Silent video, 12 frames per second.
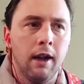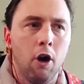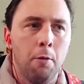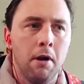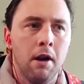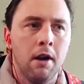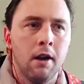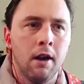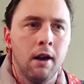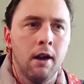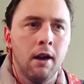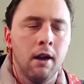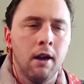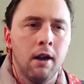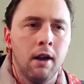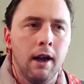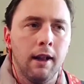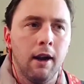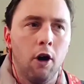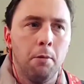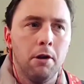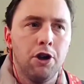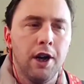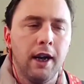then open
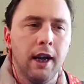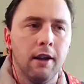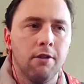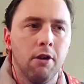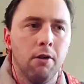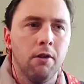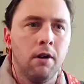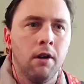G again. So